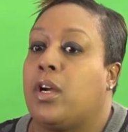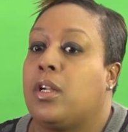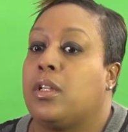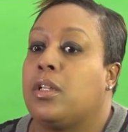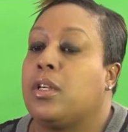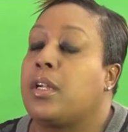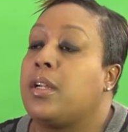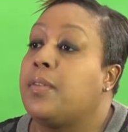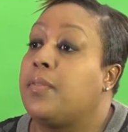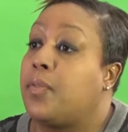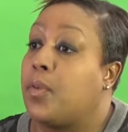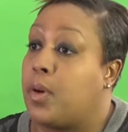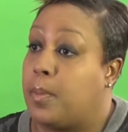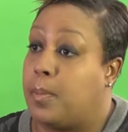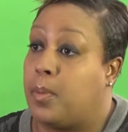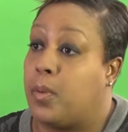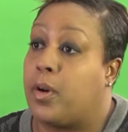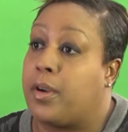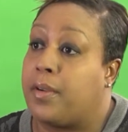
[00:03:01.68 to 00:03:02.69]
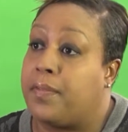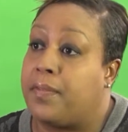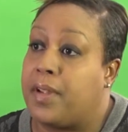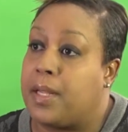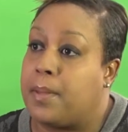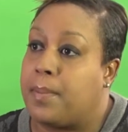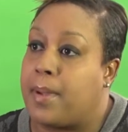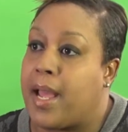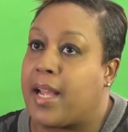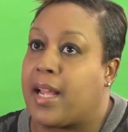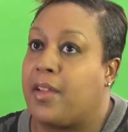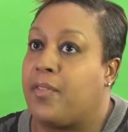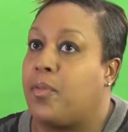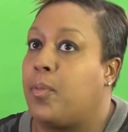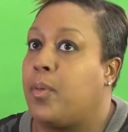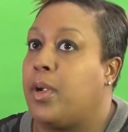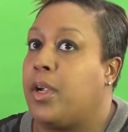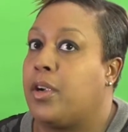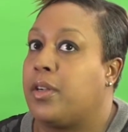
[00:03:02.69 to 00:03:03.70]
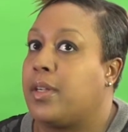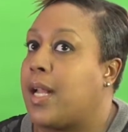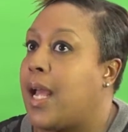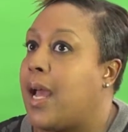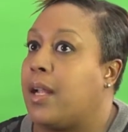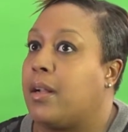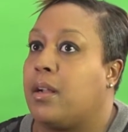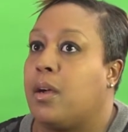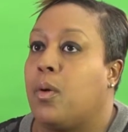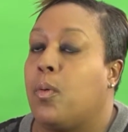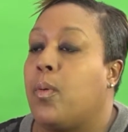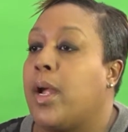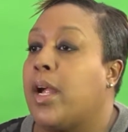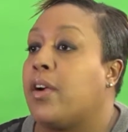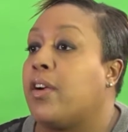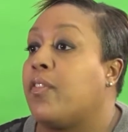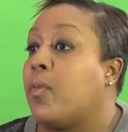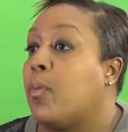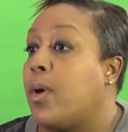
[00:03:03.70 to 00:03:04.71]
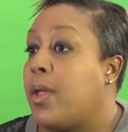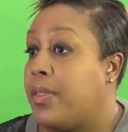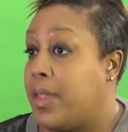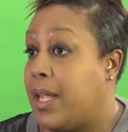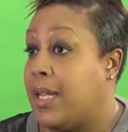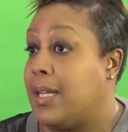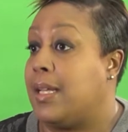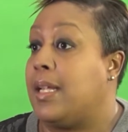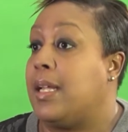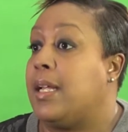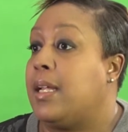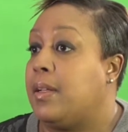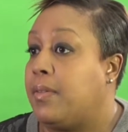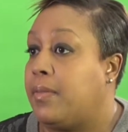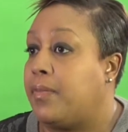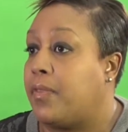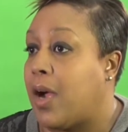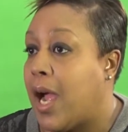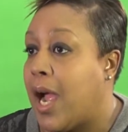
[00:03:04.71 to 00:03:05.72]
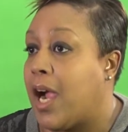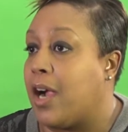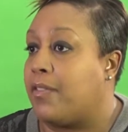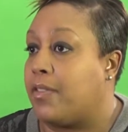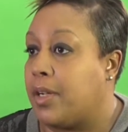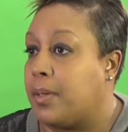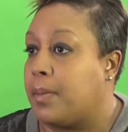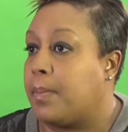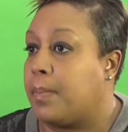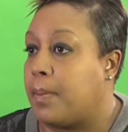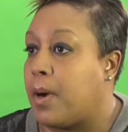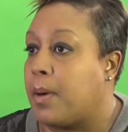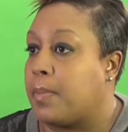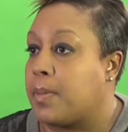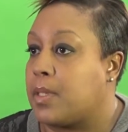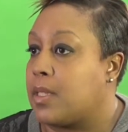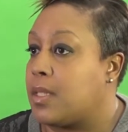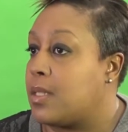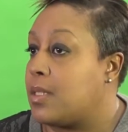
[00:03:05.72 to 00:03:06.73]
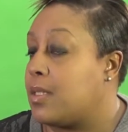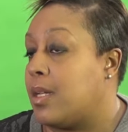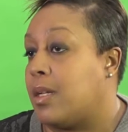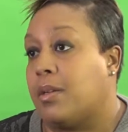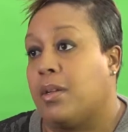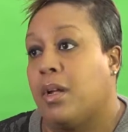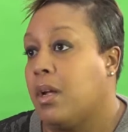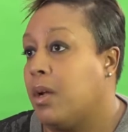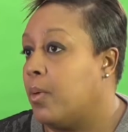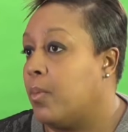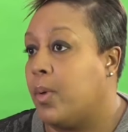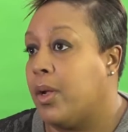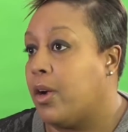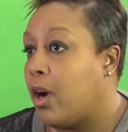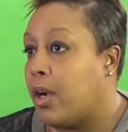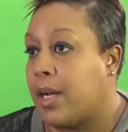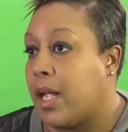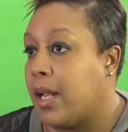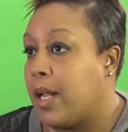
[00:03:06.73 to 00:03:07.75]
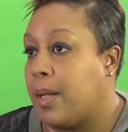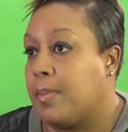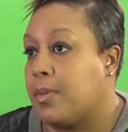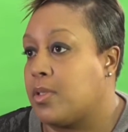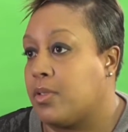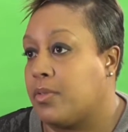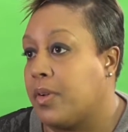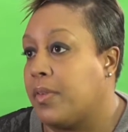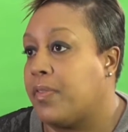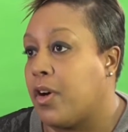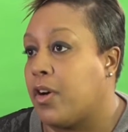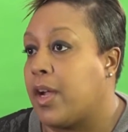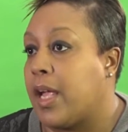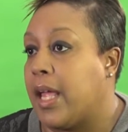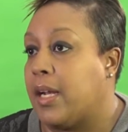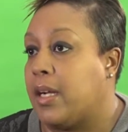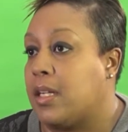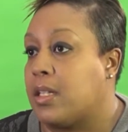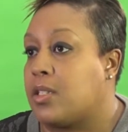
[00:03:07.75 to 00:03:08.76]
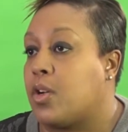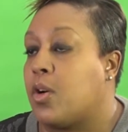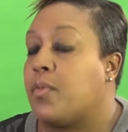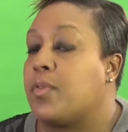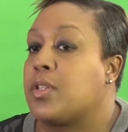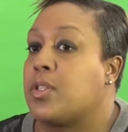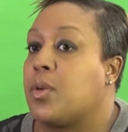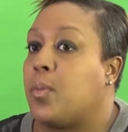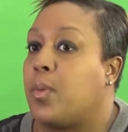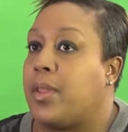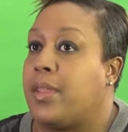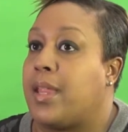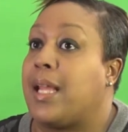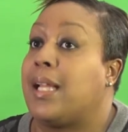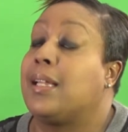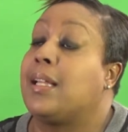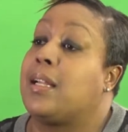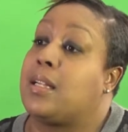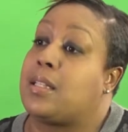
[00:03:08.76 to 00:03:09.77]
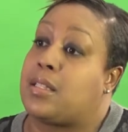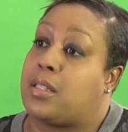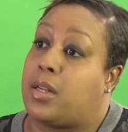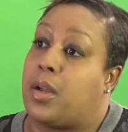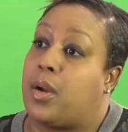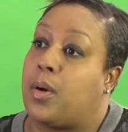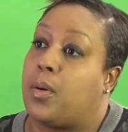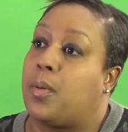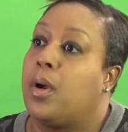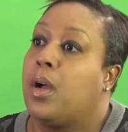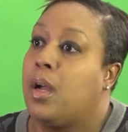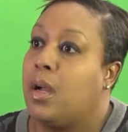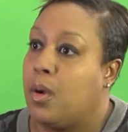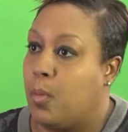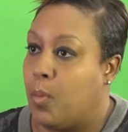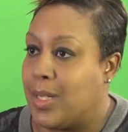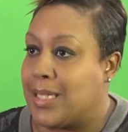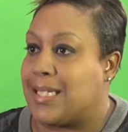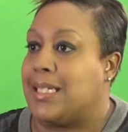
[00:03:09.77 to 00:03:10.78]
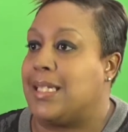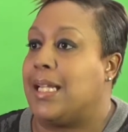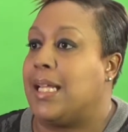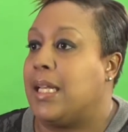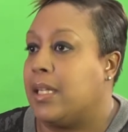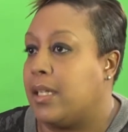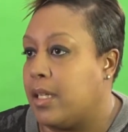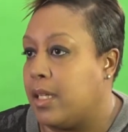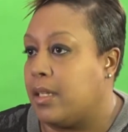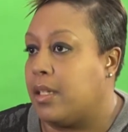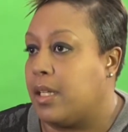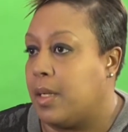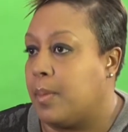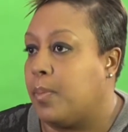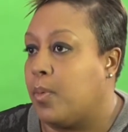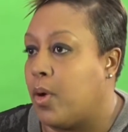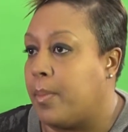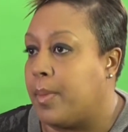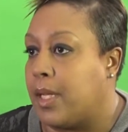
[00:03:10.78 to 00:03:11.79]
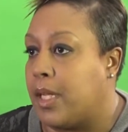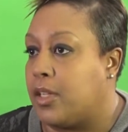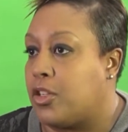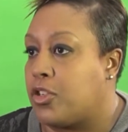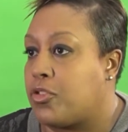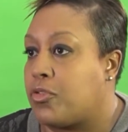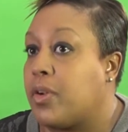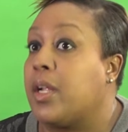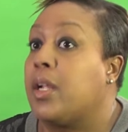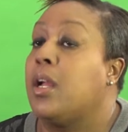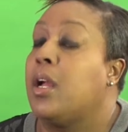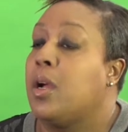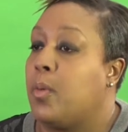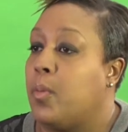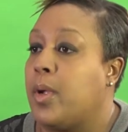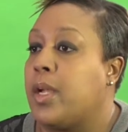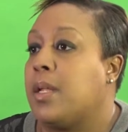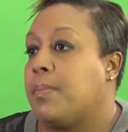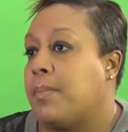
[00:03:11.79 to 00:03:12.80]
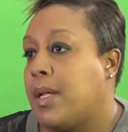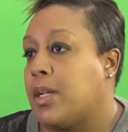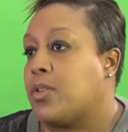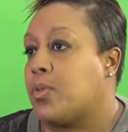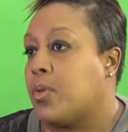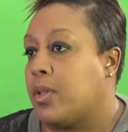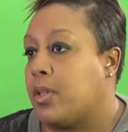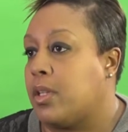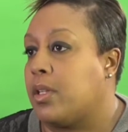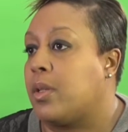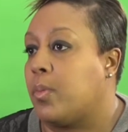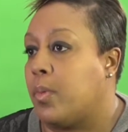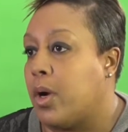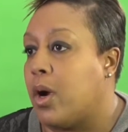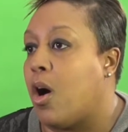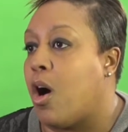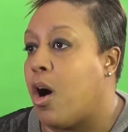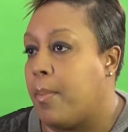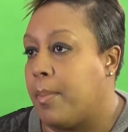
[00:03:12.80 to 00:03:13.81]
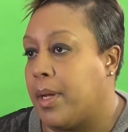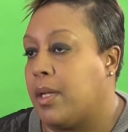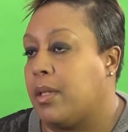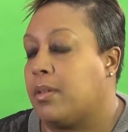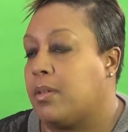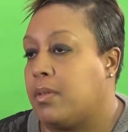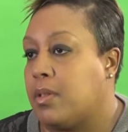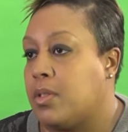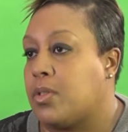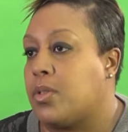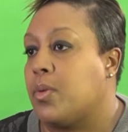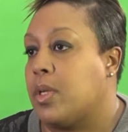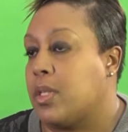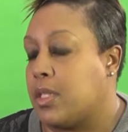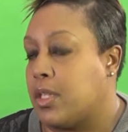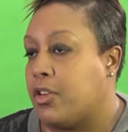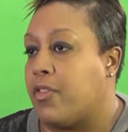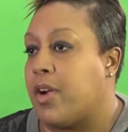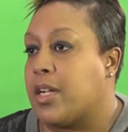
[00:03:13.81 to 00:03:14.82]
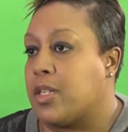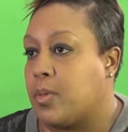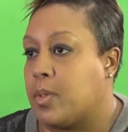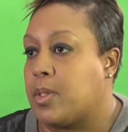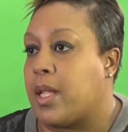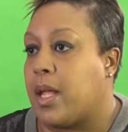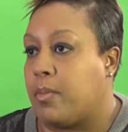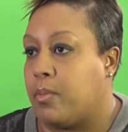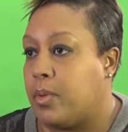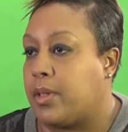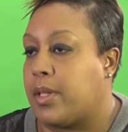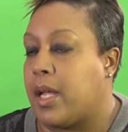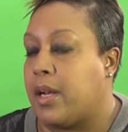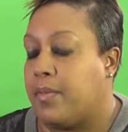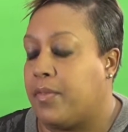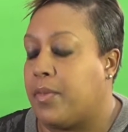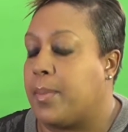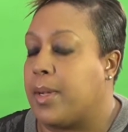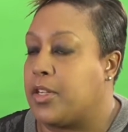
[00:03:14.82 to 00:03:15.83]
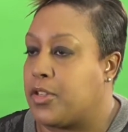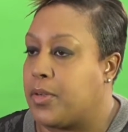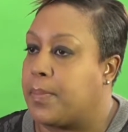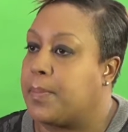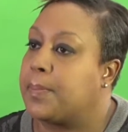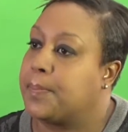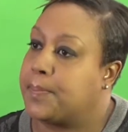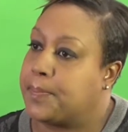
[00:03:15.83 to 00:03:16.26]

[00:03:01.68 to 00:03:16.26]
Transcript: are looking for employer feedback. If we are not aware of what they need for hiring purposes, then we are not able to refer candidates over. So when they let us know what's needed in the employment industry, we can make sure that we're arming the students and graduates with that information.